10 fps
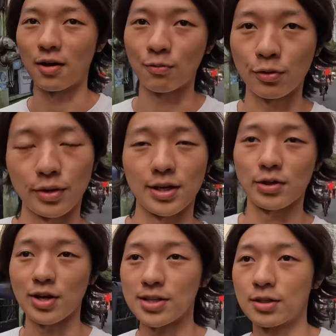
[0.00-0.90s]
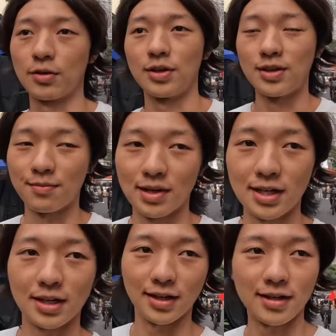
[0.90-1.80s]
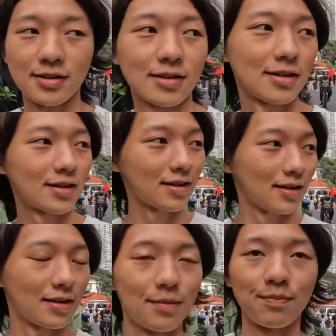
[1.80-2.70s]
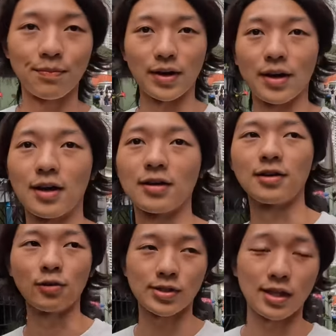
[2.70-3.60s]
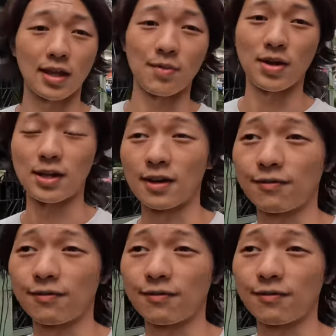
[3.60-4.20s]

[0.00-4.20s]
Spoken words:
rode a tricycle here in Manila yet. But it looks like there are many